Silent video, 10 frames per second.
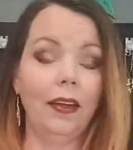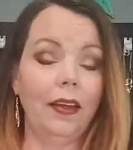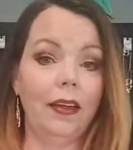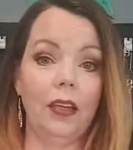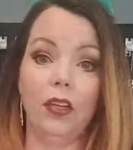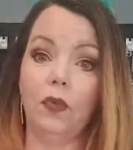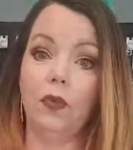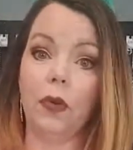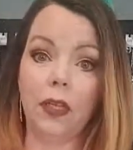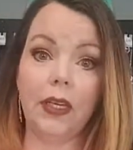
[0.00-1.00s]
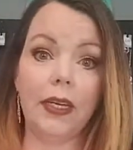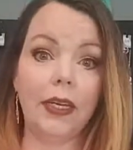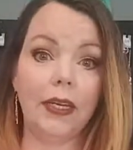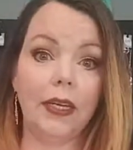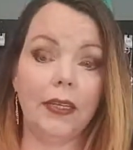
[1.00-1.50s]

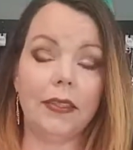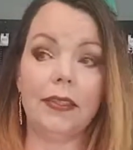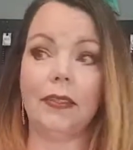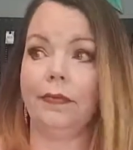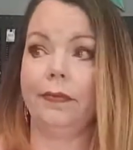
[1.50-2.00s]
it's